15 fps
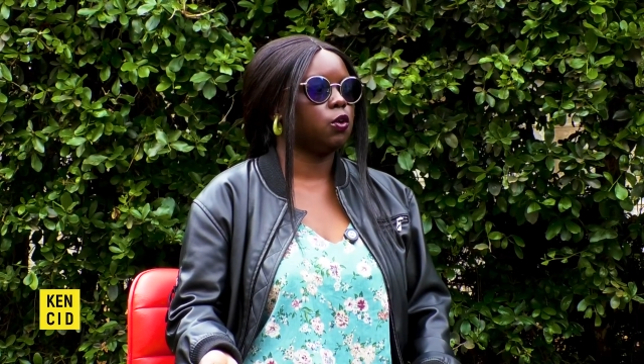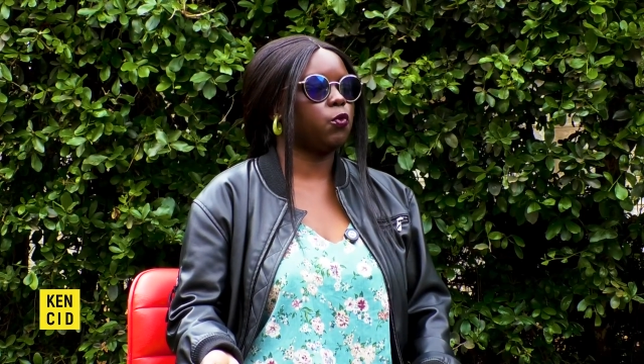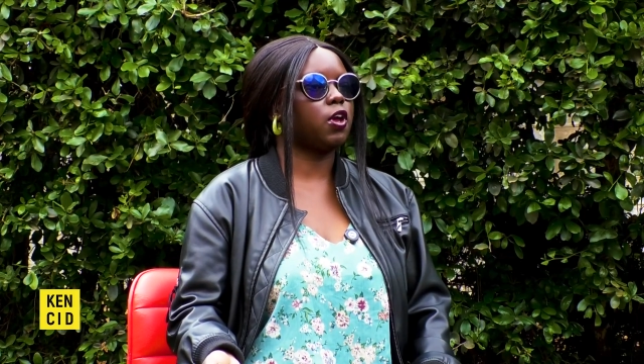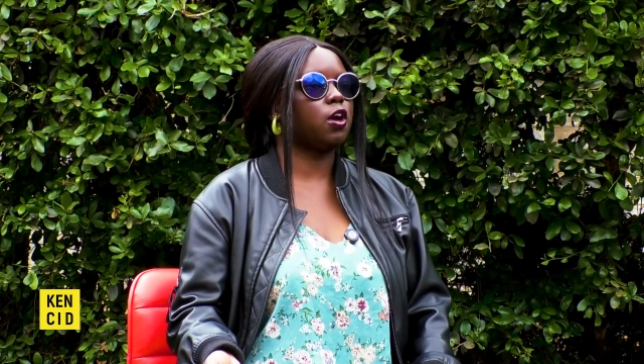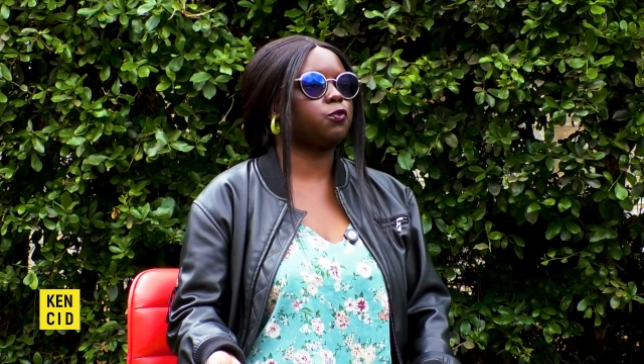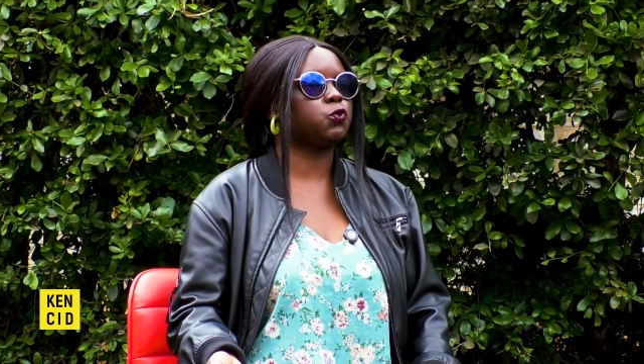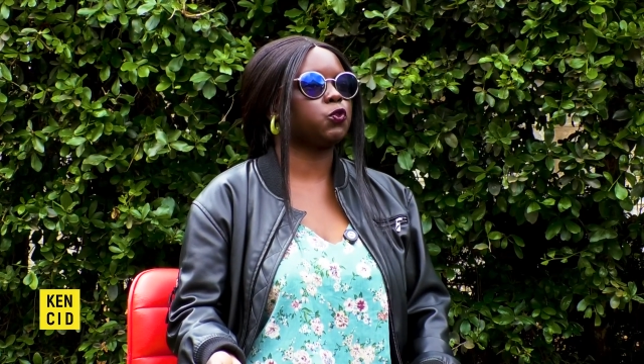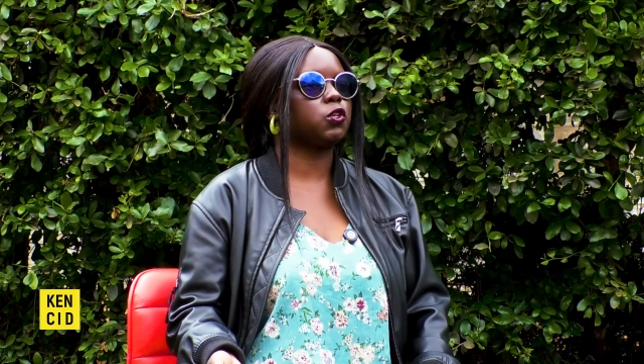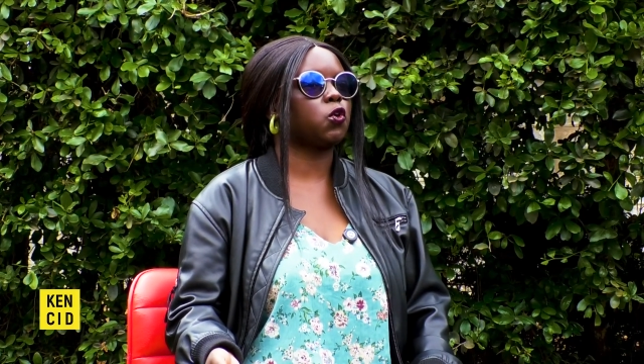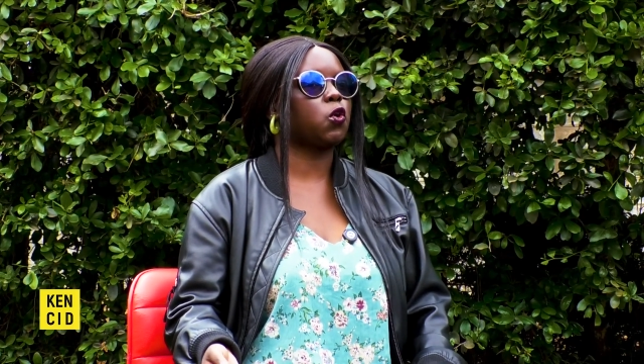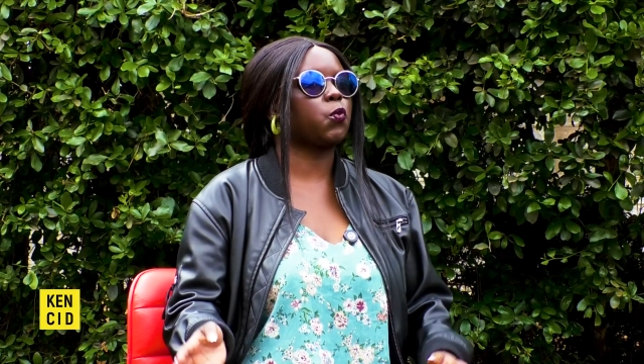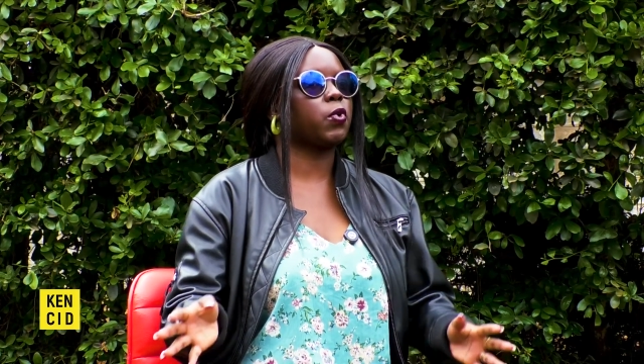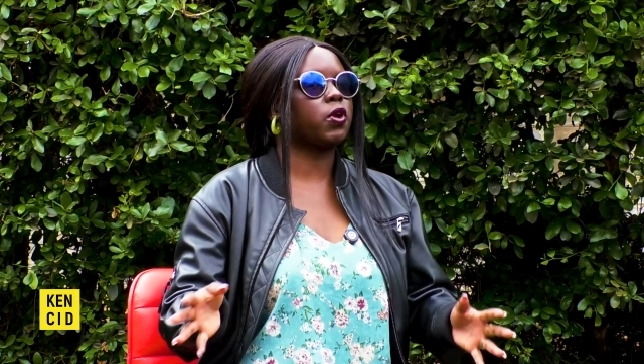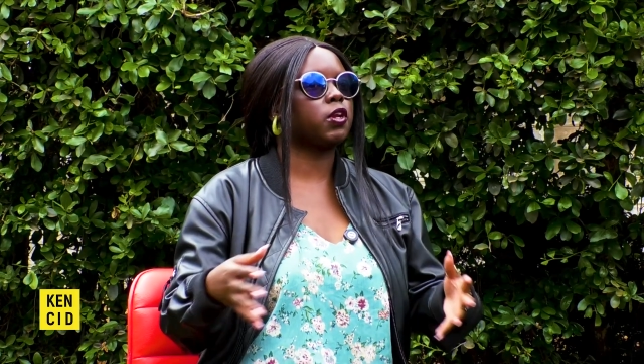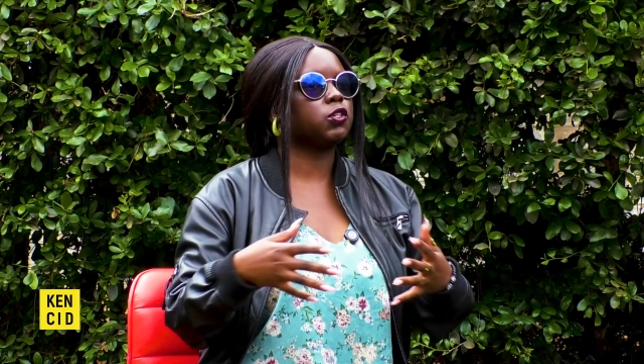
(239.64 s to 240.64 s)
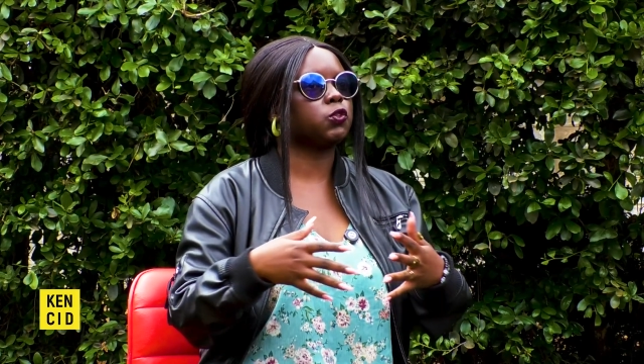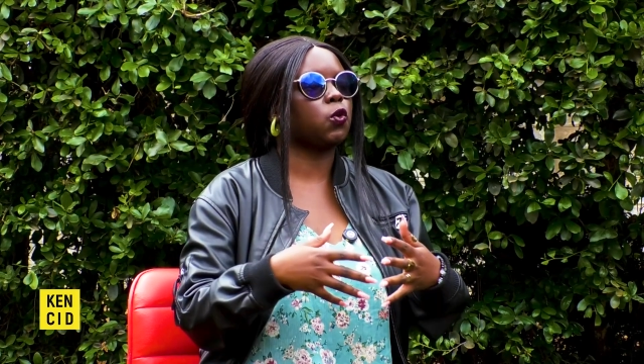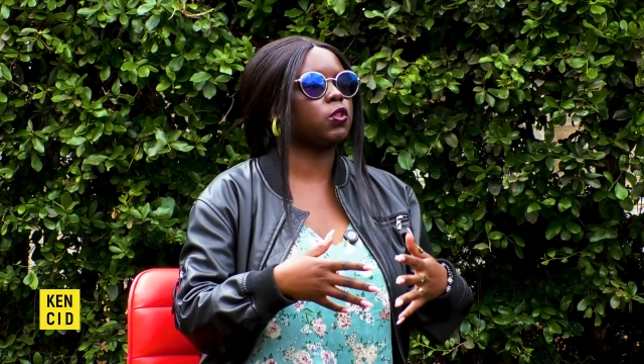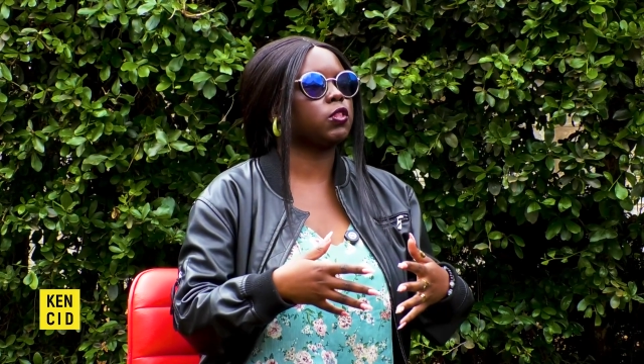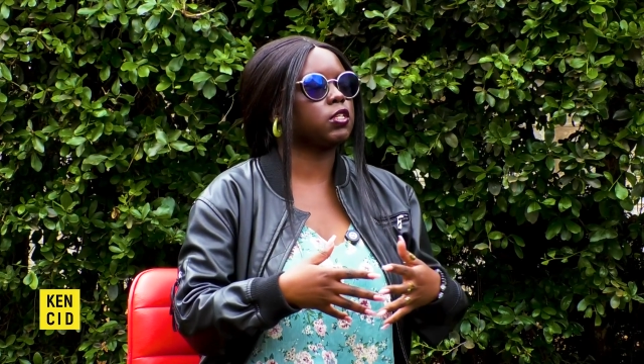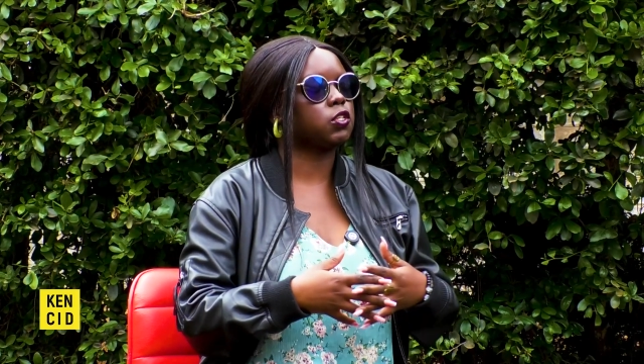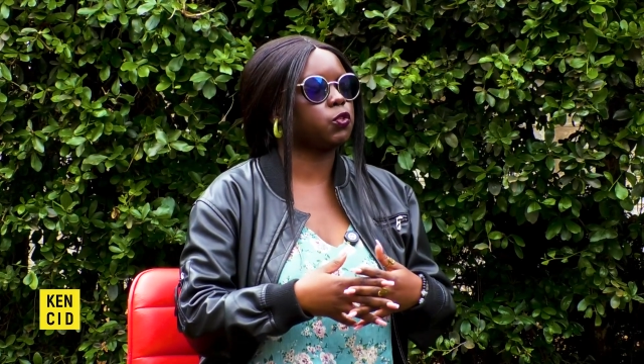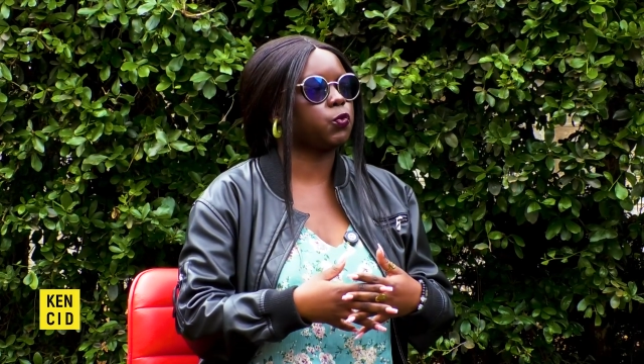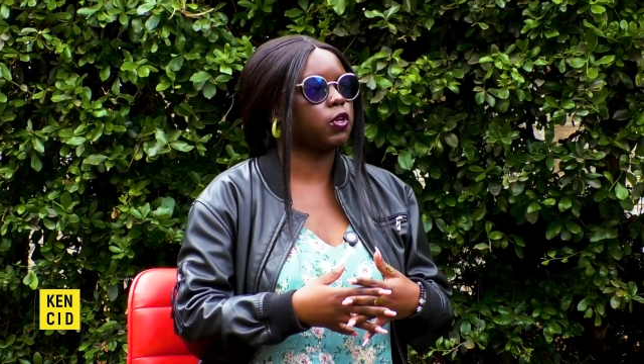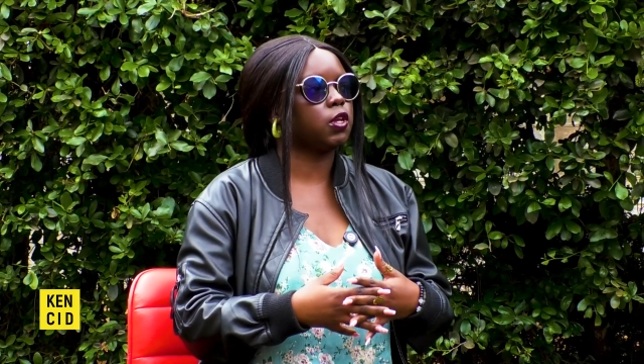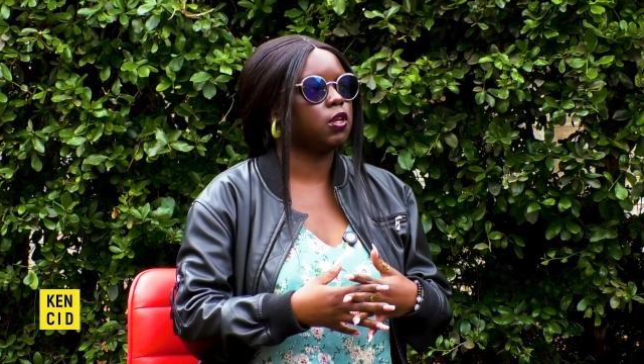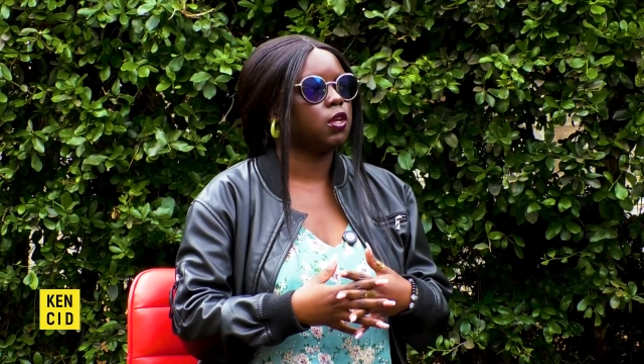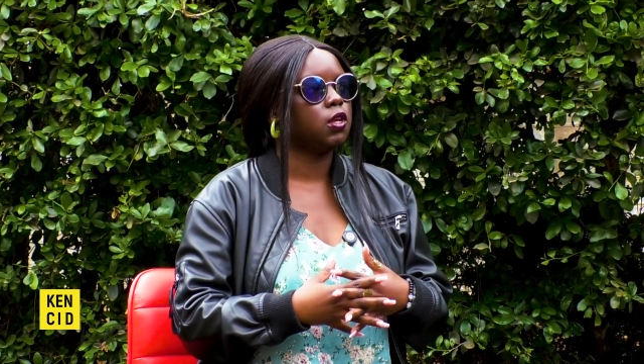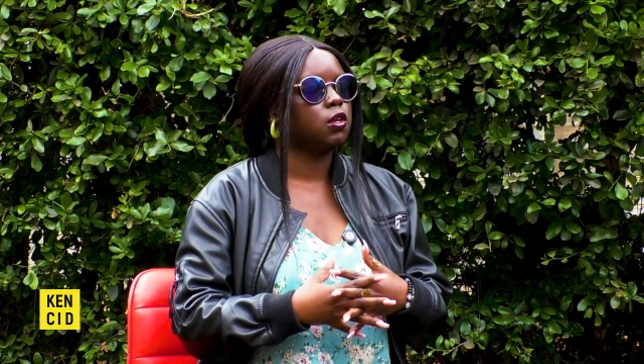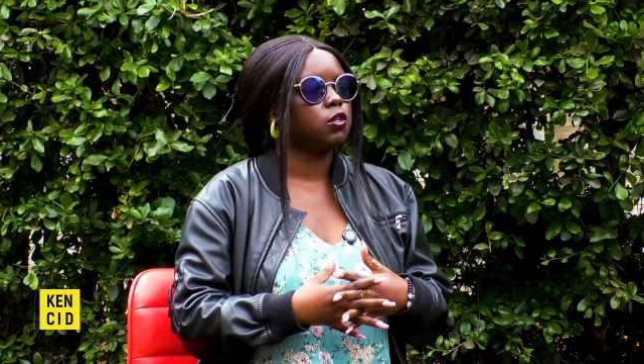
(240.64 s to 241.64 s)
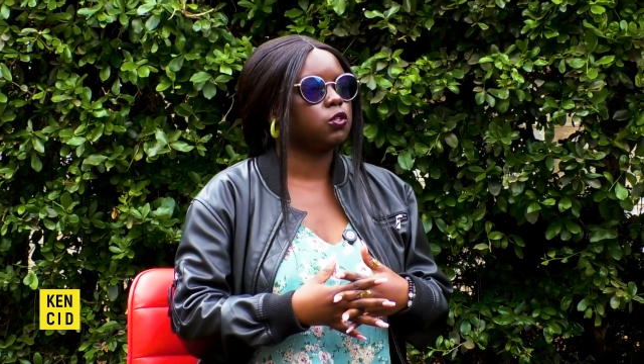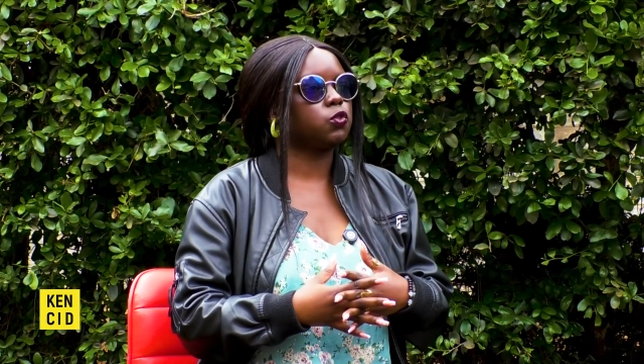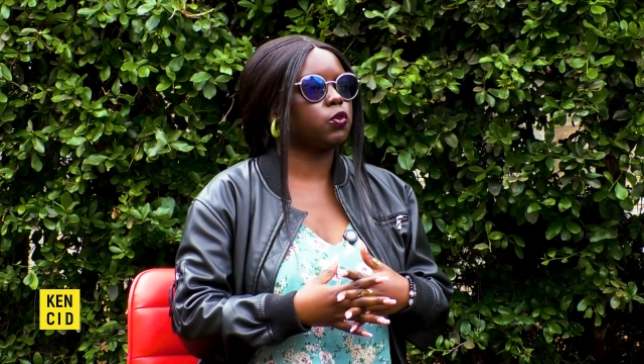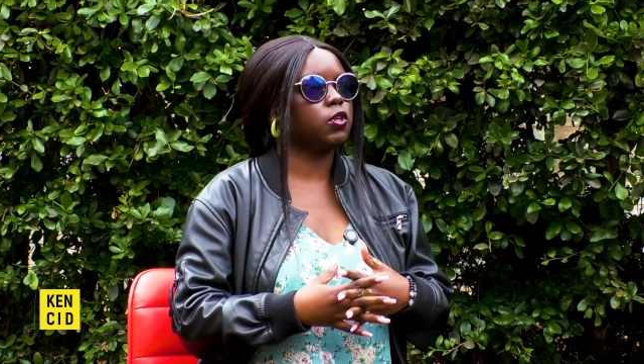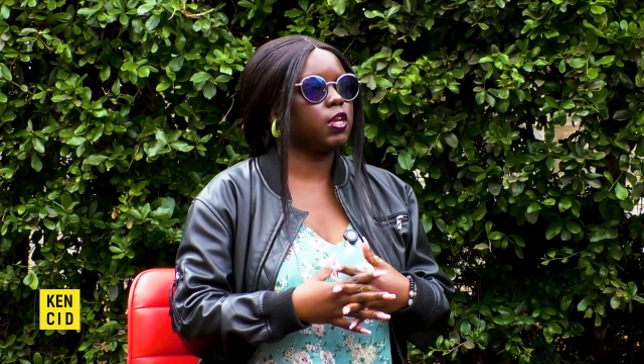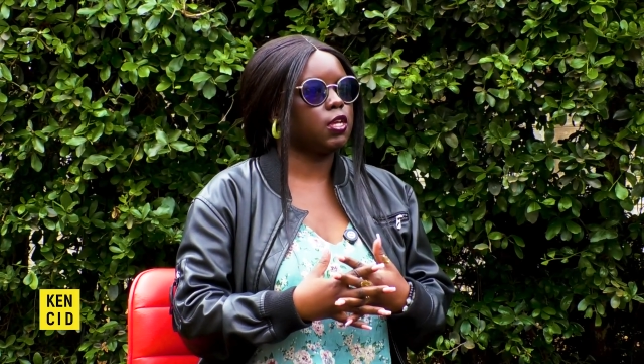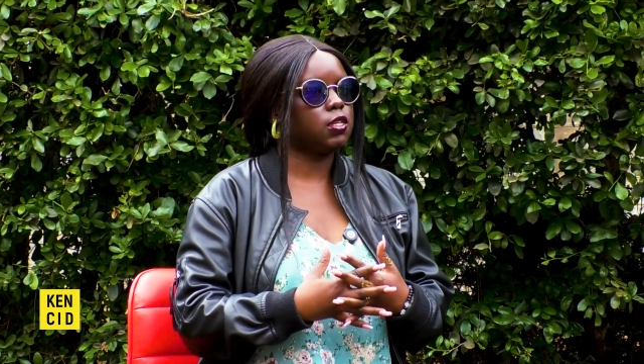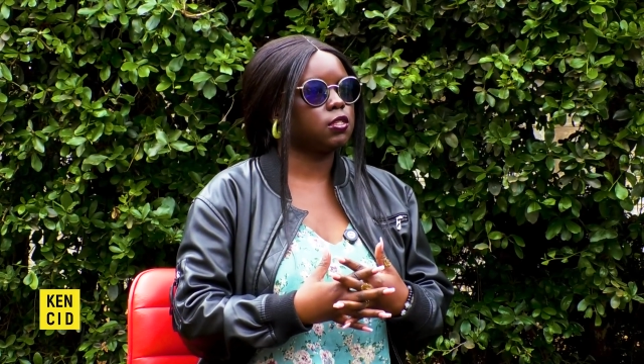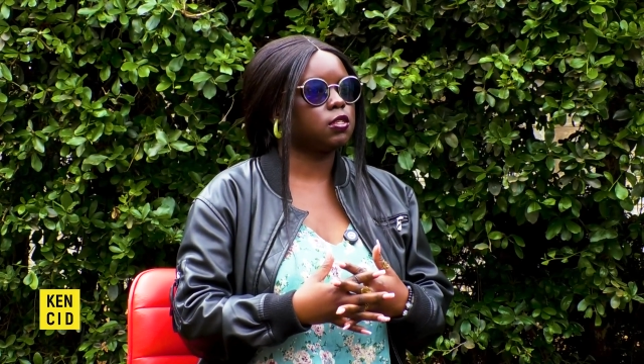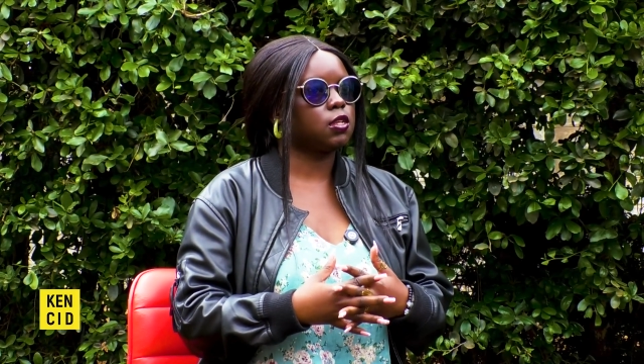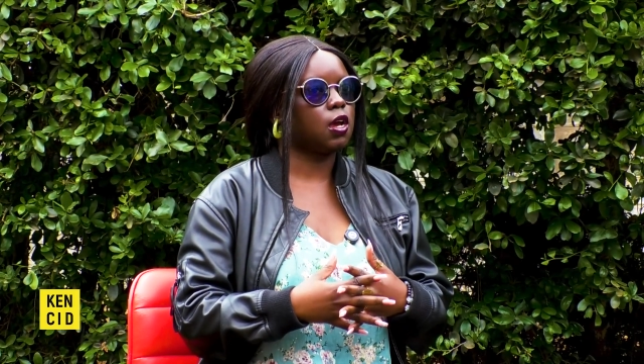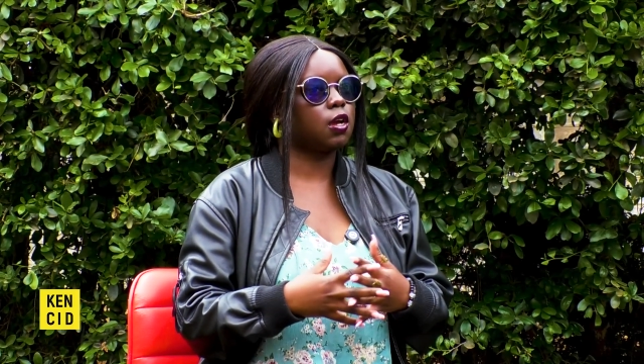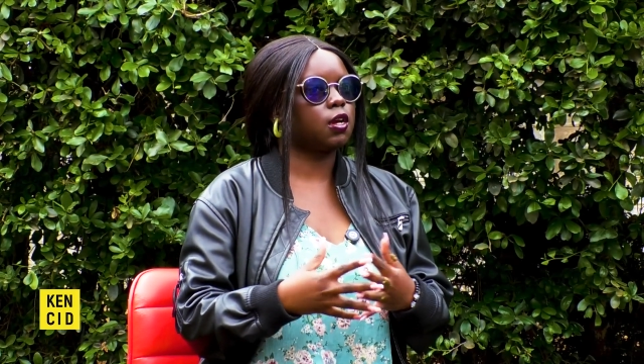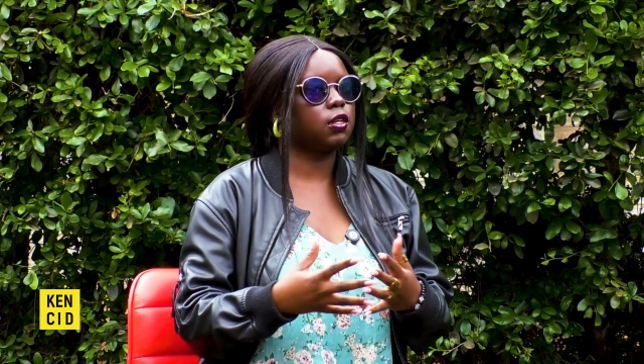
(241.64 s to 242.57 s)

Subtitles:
We have to incorporate all these three. So yes, a